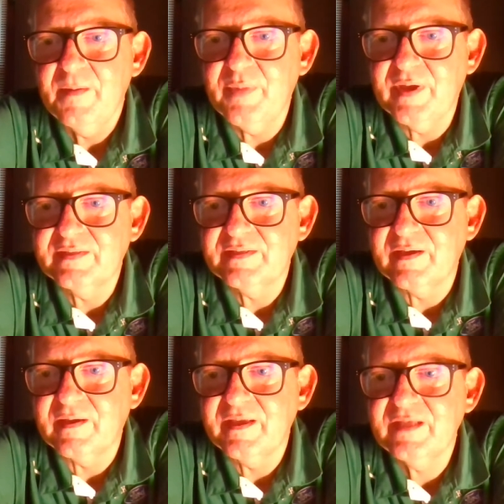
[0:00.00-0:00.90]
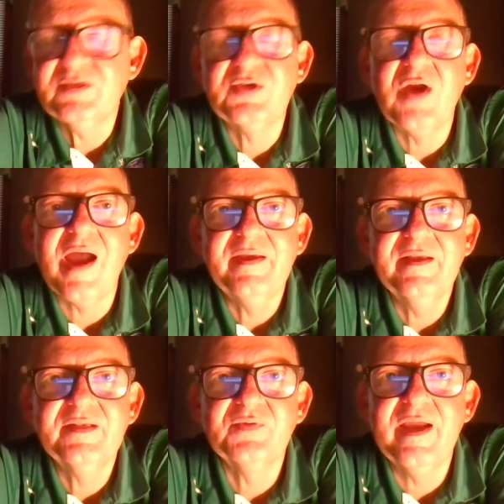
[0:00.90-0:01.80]
But it's dry.
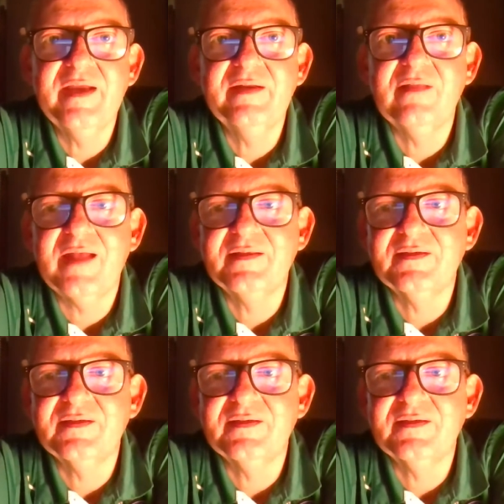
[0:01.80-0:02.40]
It's rained lots